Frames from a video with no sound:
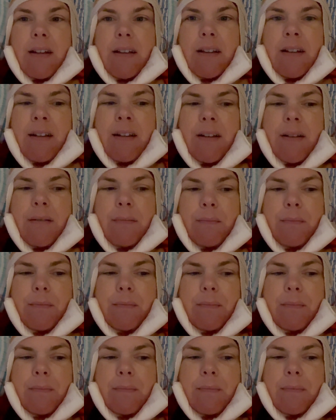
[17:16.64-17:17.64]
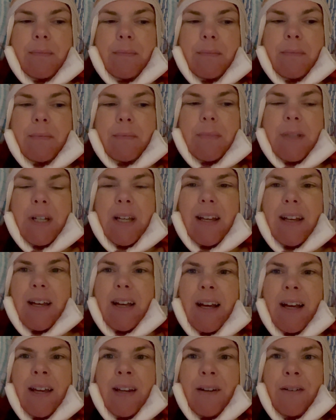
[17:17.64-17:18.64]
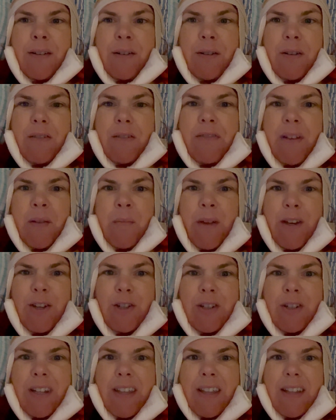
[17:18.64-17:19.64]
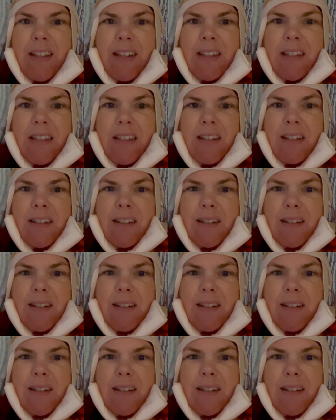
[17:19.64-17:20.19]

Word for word: Um, I don't know if I mentioned this